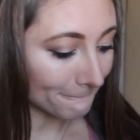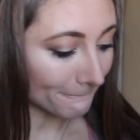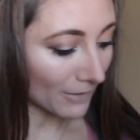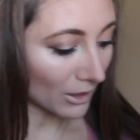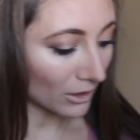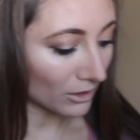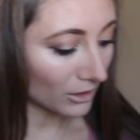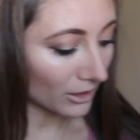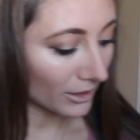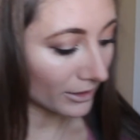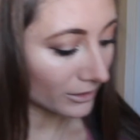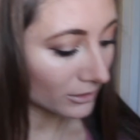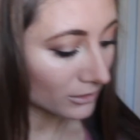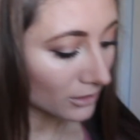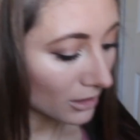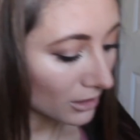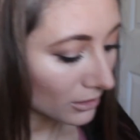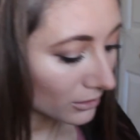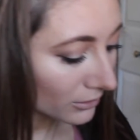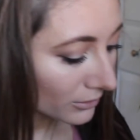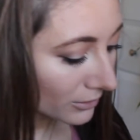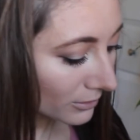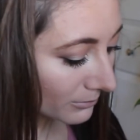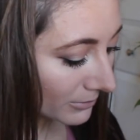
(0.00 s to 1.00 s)
a light
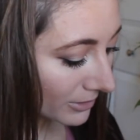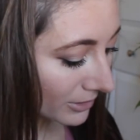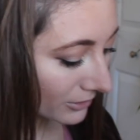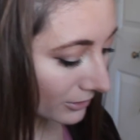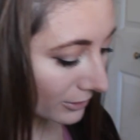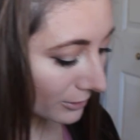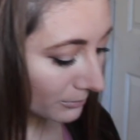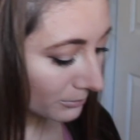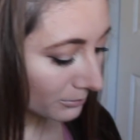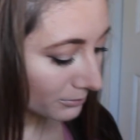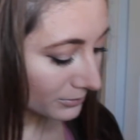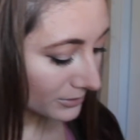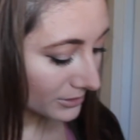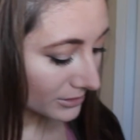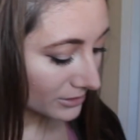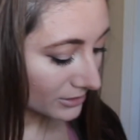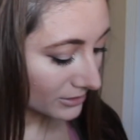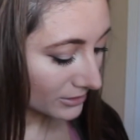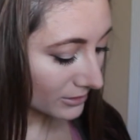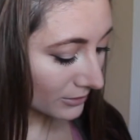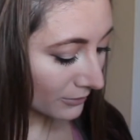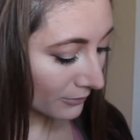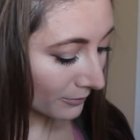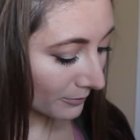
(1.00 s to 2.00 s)
color on my
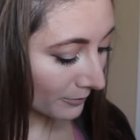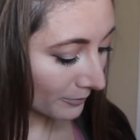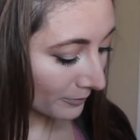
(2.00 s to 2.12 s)
lips.